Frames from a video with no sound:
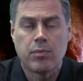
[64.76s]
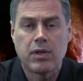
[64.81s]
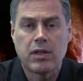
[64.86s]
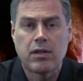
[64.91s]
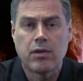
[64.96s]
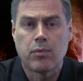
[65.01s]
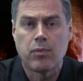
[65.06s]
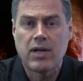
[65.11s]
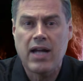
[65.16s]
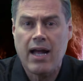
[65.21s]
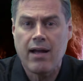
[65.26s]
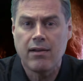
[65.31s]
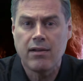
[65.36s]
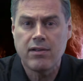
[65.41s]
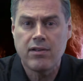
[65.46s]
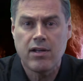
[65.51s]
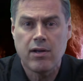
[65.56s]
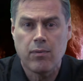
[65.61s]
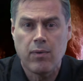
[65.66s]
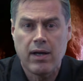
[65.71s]
with the
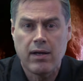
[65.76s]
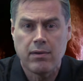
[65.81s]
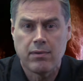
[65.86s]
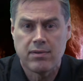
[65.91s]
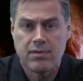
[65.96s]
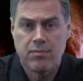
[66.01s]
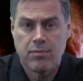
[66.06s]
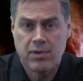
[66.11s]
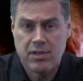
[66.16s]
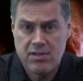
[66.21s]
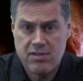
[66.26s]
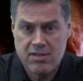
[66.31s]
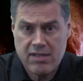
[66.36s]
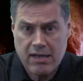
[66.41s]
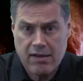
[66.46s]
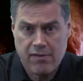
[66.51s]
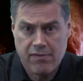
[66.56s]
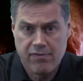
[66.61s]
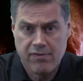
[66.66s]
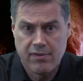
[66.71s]
reality around
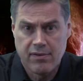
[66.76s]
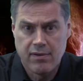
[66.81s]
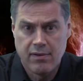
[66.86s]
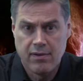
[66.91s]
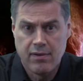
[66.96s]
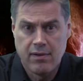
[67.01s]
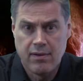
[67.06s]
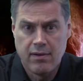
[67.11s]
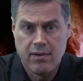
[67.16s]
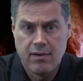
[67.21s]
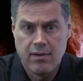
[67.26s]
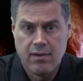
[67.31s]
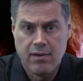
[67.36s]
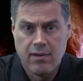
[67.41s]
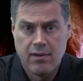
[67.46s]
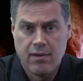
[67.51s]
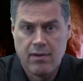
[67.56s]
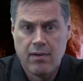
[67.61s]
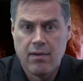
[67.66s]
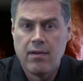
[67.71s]
oneself.
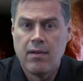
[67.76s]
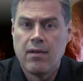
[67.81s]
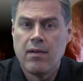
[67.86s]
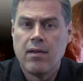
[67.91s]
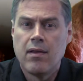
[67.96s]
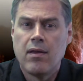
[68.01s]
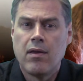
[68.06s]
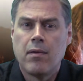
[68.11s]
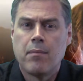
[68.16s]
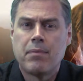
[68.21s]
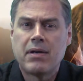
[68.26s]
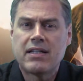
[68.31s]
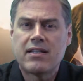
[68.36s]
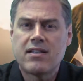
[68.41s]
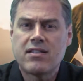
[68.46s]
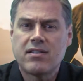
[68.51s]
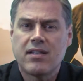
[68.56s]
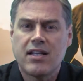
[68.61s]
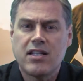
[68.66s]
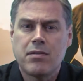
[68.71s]
But
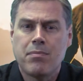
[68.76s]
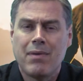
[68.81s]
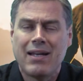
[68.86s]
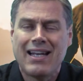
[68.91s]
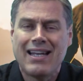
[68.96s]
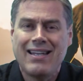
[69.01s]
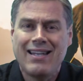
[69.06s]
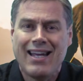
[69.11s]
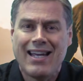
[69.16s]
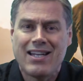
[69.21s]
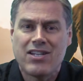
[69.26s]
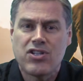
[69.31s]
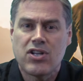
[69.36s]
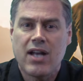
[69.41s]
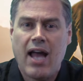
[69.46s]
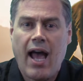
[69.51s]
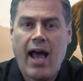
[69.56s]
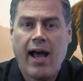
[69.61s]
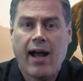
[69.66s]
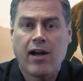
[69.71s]
does such meditation
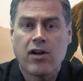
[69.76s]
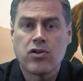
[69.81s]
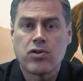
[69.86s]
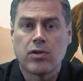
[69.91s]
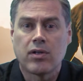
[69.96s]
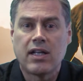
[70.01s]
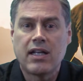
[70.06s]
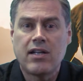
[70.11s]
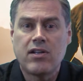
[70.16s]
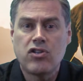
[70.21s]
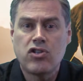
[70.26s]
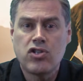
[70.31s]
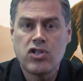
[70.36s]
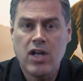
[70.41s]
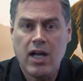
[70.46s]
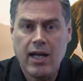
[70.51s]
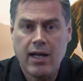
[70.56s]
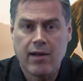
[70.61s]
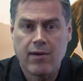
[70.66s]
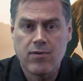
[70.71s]
actually
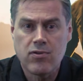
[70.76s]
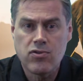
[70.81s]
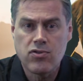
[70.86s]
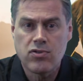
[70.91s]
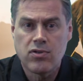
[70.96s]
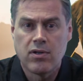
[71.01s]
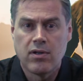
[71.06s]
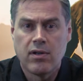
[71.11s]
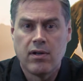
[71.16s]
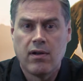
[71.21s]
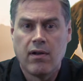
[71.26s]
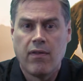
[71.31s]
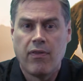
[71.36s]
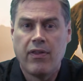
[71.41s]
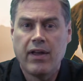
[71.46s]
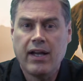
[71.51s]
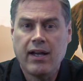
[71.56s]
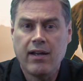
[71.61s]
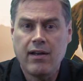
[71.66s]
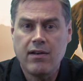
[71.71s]
change
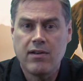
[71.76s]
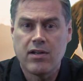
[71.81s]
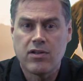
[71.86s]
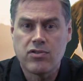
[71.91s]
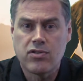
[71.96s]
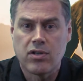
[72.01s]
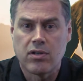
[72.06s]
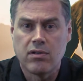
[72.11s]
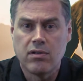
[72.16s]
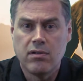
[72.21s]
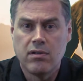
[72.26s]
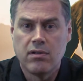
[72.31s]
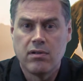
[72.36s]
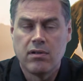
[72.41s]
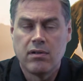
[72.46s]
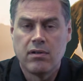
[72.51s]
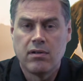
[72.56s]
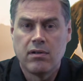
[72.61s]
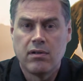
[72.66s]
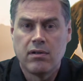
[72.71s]
the condition
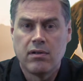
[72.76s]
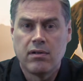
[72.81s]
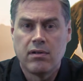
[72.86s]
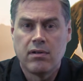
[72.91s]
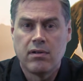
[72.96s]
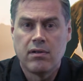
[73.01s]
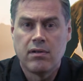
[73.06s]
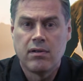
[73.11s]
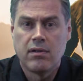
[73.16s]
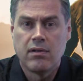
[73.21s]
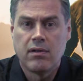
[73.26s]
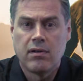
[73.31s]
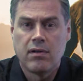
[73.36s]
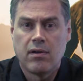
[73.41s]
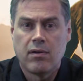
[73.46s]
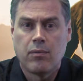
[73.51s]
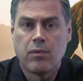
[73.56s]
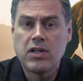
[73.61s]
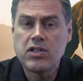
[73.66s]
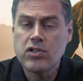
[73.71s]

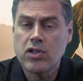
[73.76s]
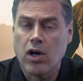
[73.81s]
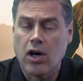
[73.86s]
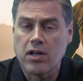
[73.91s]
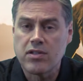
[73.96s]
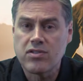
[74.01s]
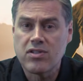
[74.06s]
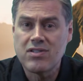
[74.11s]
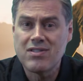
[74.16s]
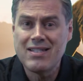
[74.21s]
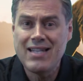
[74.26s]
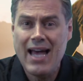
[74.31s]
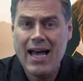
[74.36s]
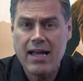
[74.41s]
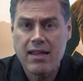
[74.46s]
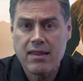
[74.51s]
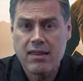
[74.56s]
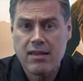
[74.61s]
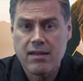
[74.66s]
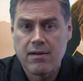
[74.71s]
which causes
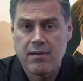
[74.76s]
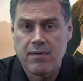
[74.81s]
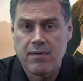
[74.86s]
death?